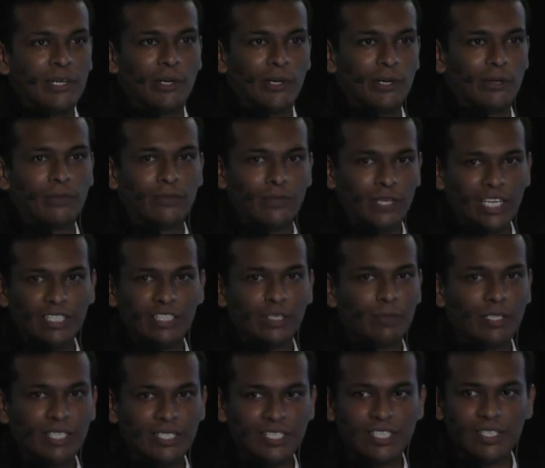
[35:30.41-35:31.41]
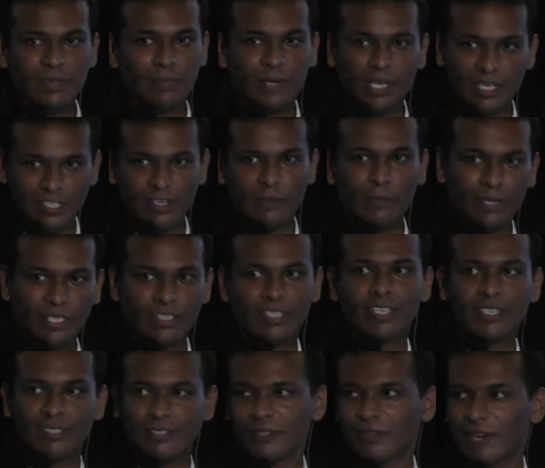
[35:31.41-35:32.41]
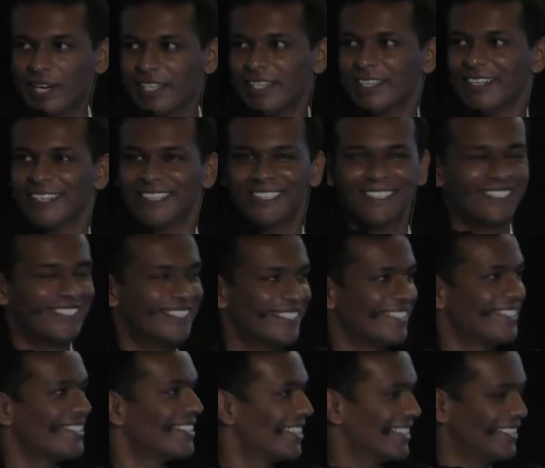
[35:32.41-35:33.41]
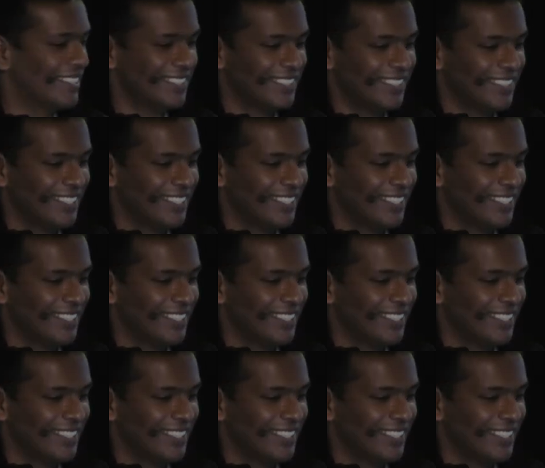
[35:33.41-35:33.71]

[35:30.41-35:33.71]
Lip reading: or for other places because I've been there, so I know. So.